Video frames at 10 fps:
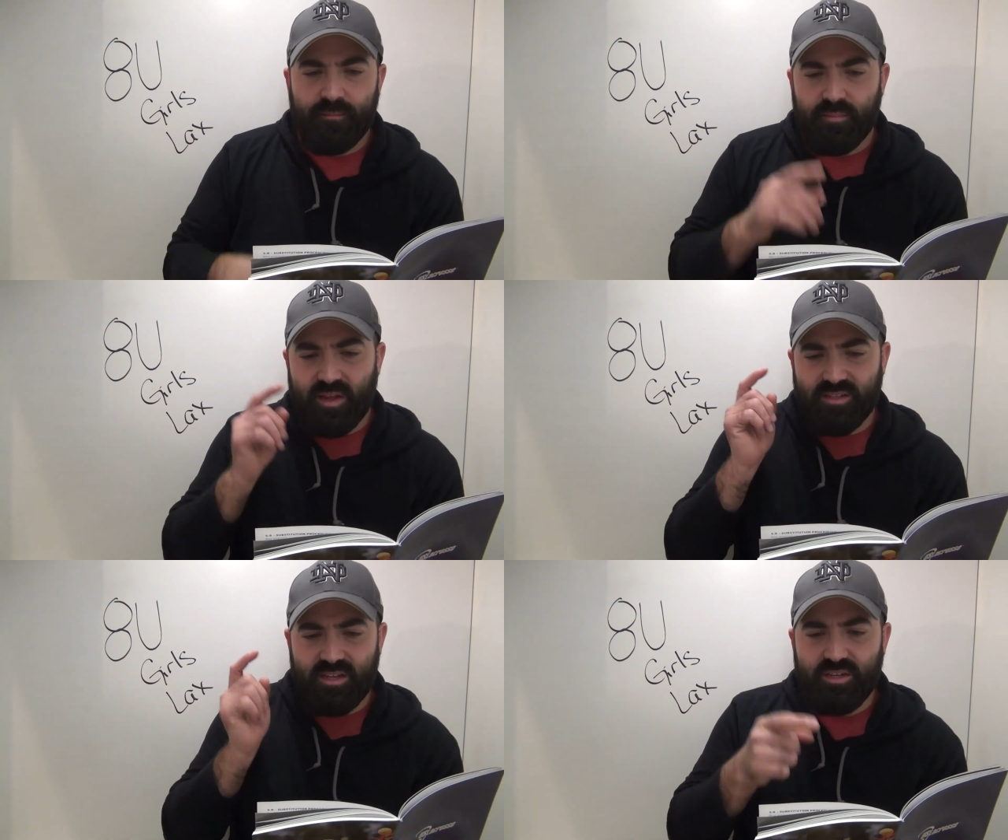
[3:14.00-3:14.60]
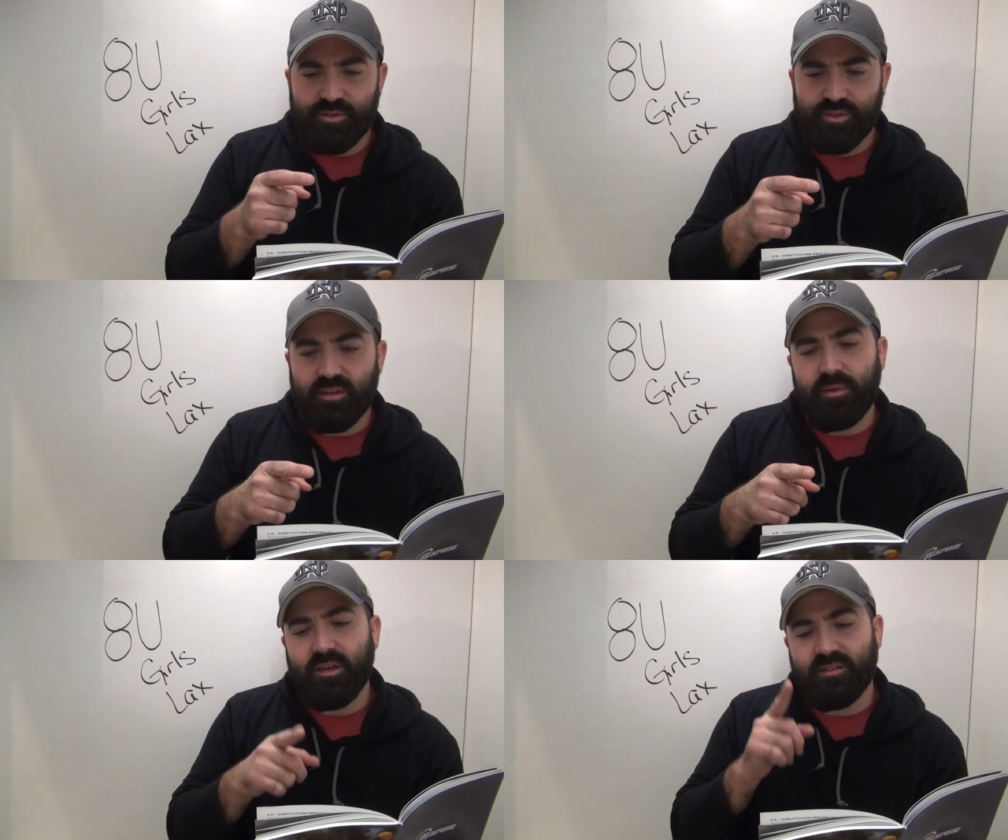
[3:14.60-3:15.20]
That's
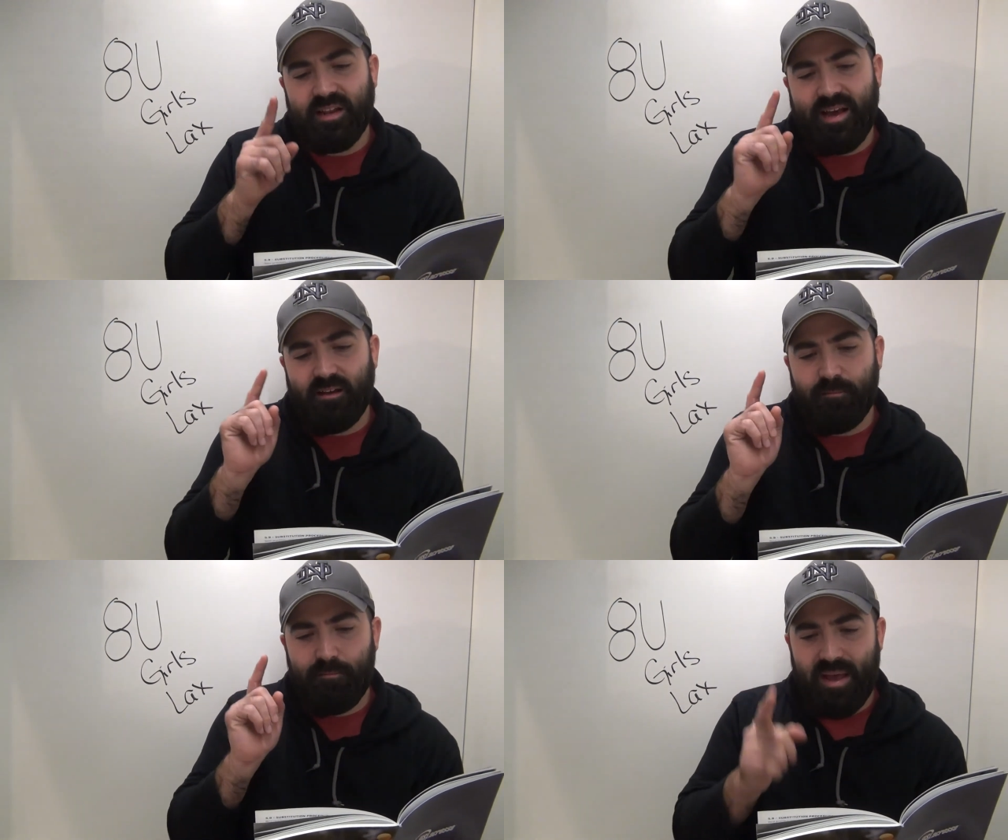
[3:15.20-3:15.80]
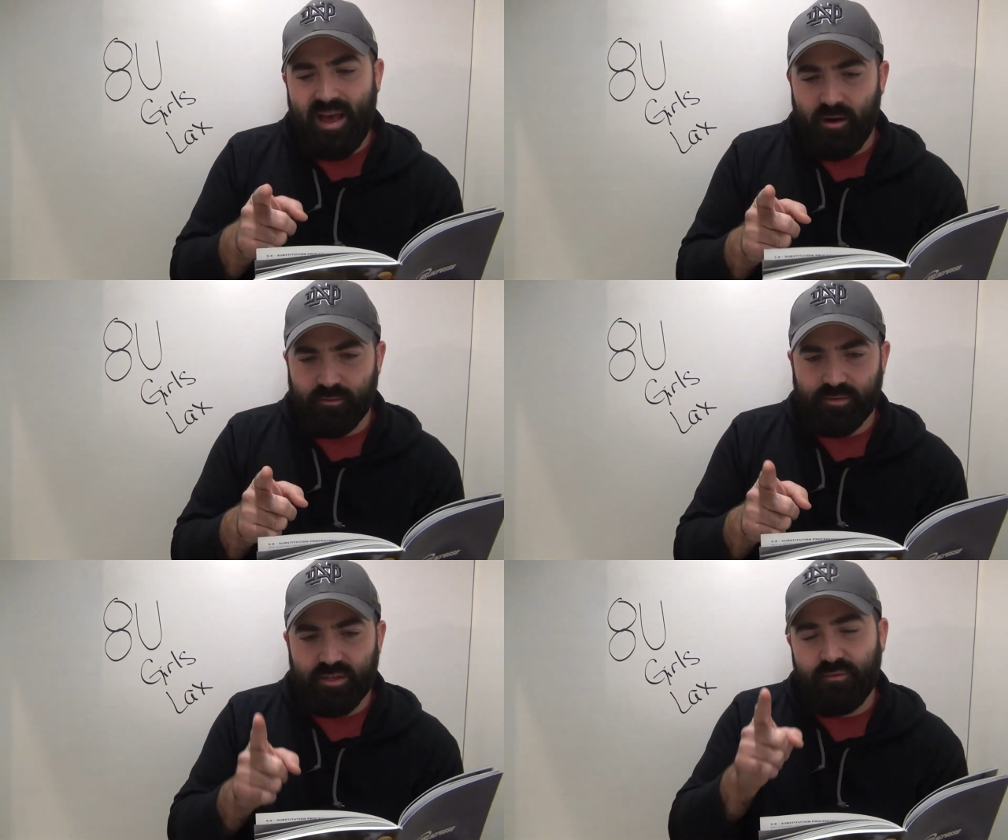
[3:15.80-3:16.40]
interesting because on out of
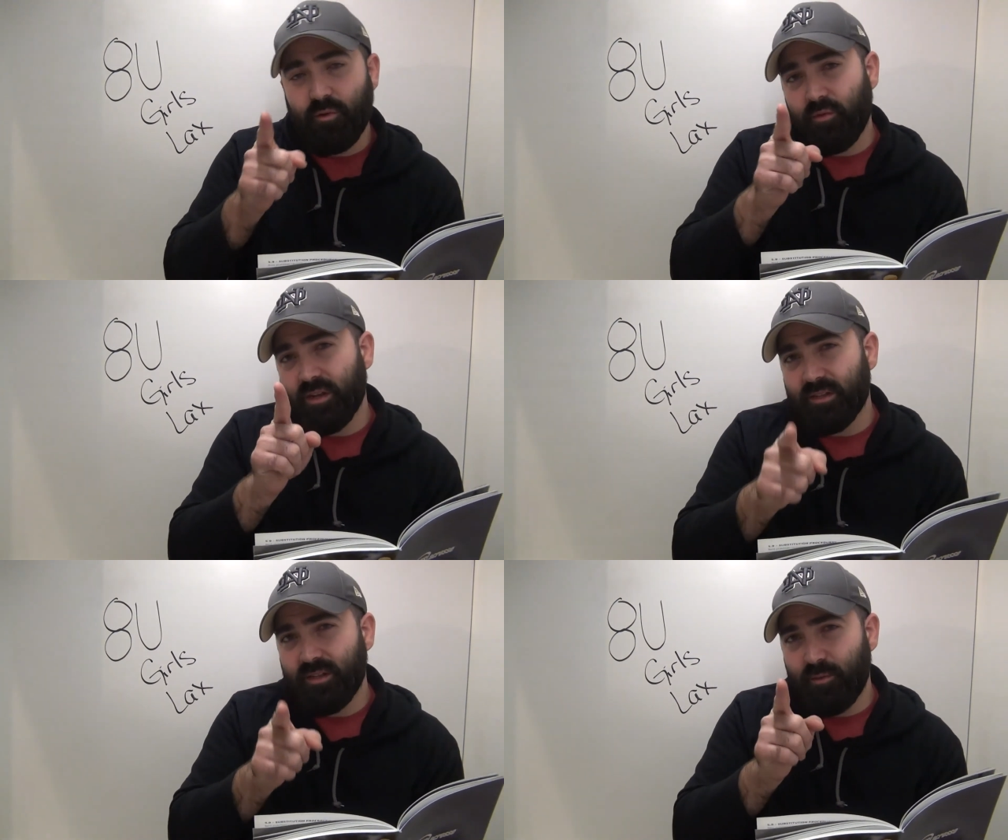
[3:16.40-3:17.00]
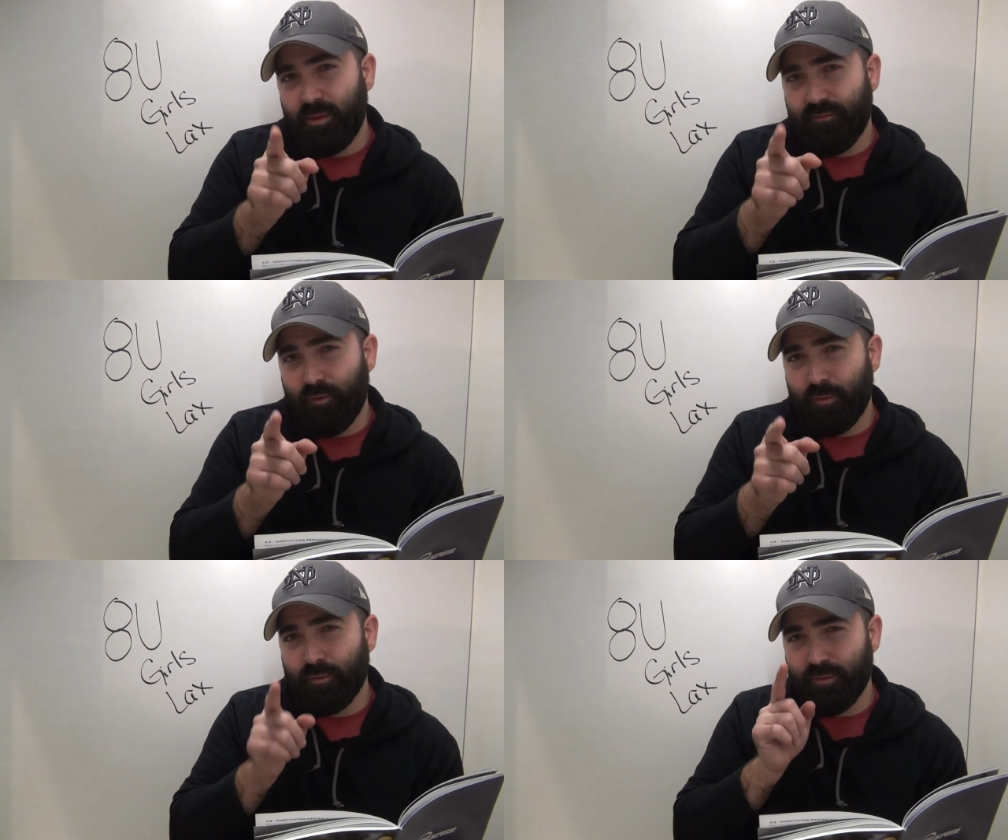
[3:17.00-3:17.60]
bounds, if you read a little bit
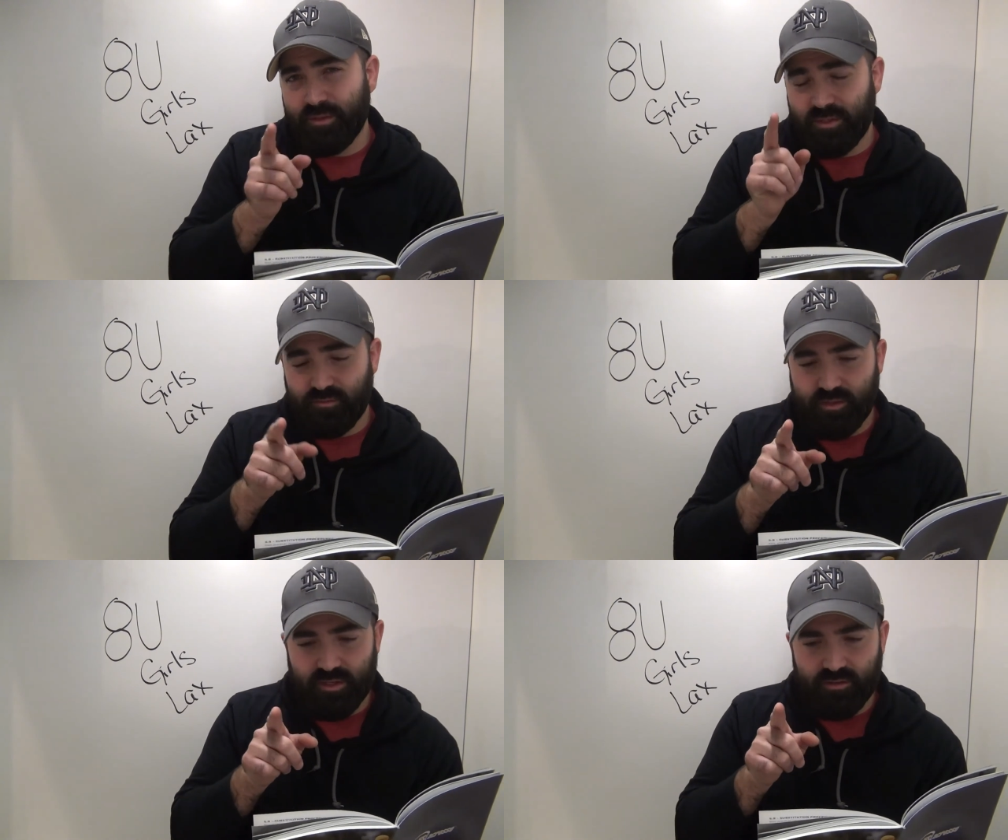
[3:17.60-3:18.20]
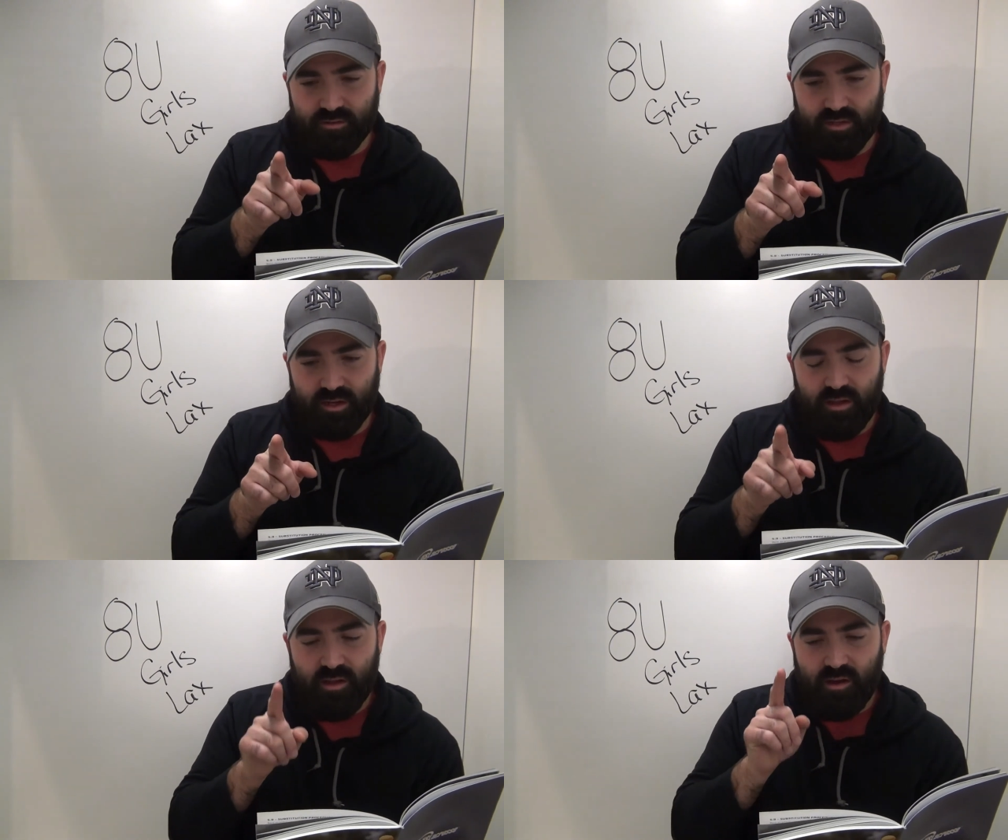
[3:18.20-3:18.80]
further, this is really interesting.